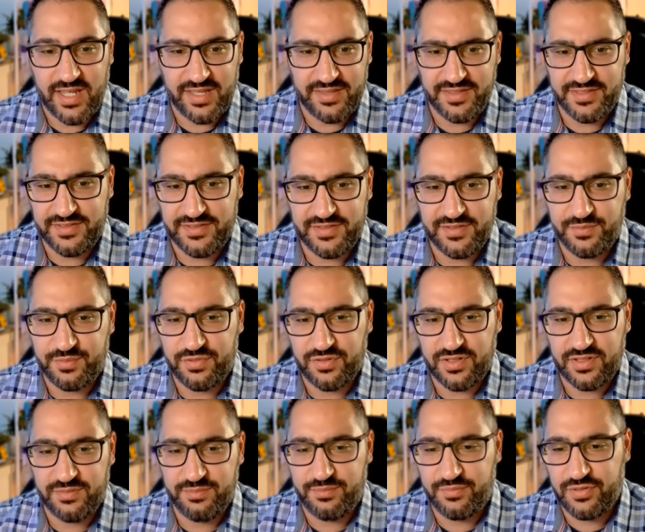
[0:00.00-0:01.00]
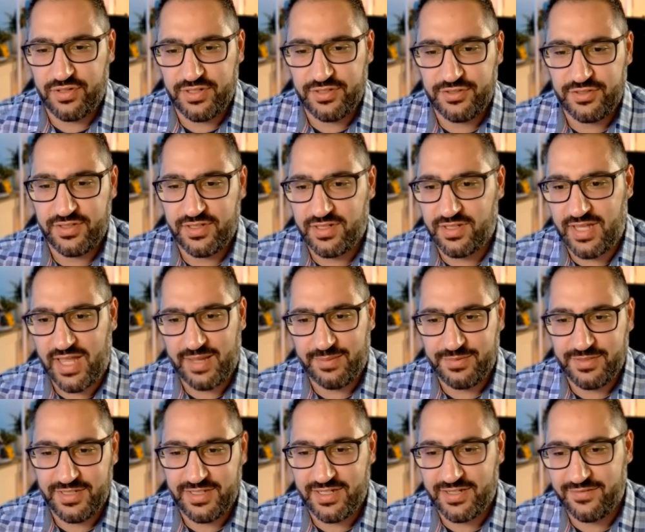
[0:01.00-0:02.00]
And this is the Brooklyn Bridge
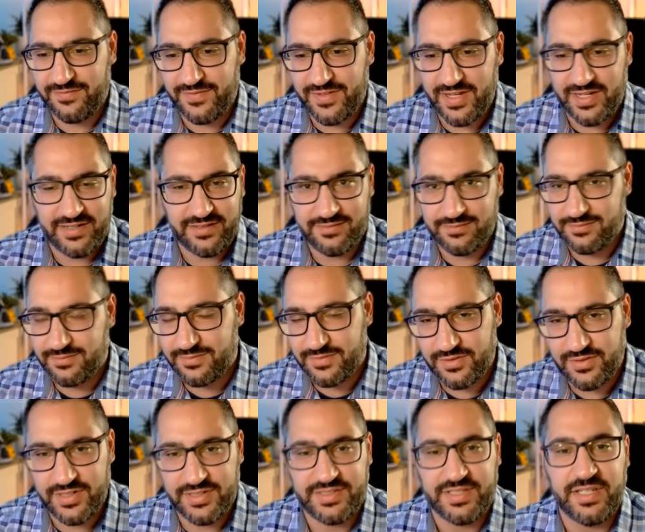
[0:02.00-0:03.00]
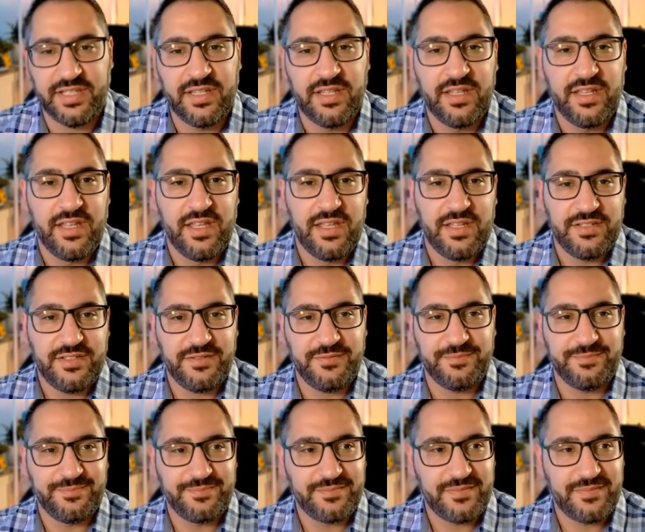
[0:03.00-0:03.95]
collapsing on fire. Crazy. So